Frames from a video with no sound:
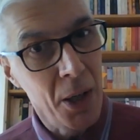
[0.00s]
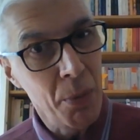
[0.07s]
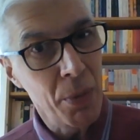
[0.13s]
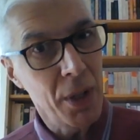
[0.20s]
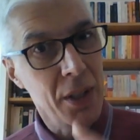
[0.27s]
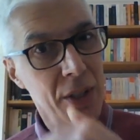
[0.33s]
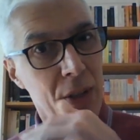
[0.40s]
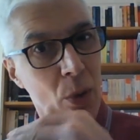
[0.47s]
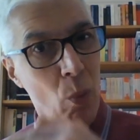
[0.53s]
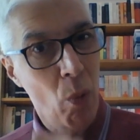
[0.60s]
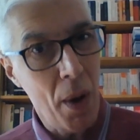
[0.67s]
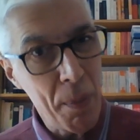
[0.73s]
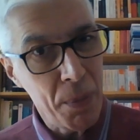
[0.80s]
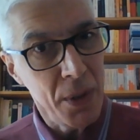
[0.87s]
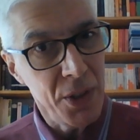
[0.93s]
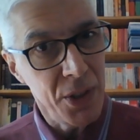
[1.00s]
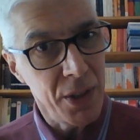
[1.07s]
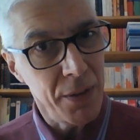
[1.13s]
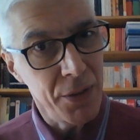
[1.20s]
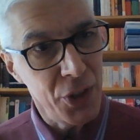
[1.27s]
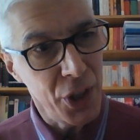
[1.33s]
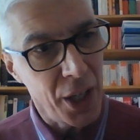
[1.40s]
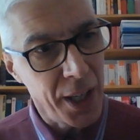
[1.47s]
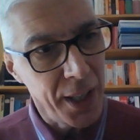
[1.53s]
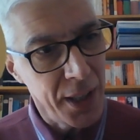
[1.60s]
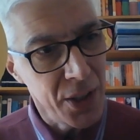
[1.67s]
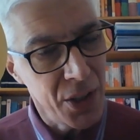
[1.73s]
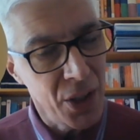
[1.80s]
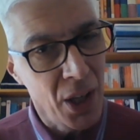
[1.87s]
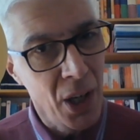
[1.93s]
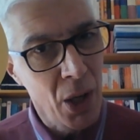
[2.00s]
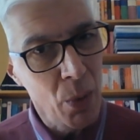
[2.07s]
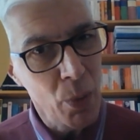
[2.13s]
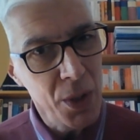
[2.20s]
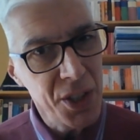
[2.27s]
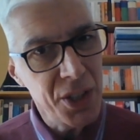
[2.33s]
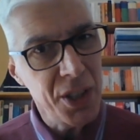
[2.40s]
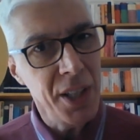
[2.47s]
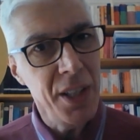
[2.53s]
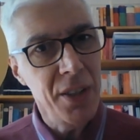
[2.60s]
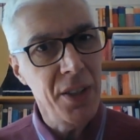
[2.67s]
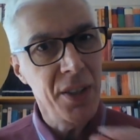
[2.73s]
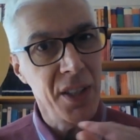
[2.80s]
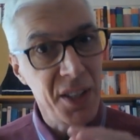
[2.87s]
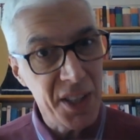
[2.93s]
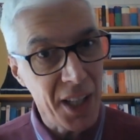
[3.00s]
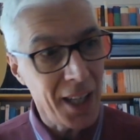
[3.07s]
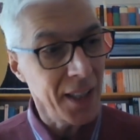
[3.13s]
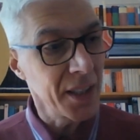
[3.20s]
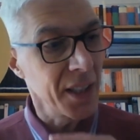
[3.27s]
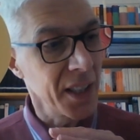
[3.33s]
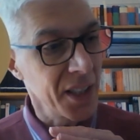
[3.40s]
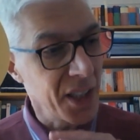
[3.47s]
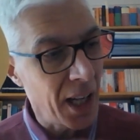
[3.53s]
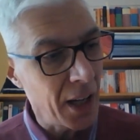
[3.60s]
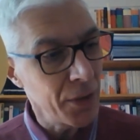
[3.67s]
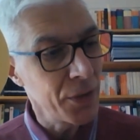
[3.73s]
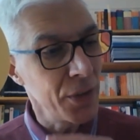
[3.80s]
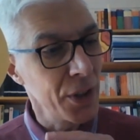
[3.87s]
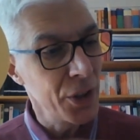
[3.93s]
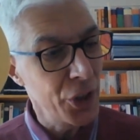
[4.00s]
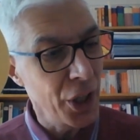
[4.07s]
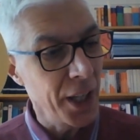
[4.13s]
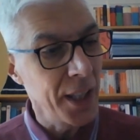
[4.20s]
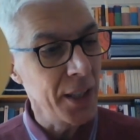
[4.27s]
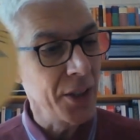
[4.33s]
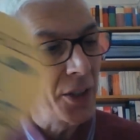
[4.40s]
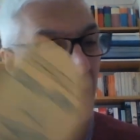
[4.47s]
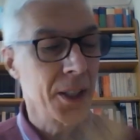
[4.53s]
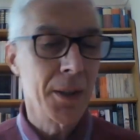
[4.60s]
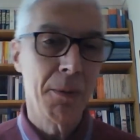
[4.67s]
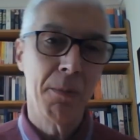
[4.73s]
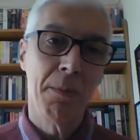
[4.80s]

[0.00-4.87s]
Because the weapons have changed, we see that the tactics have to change.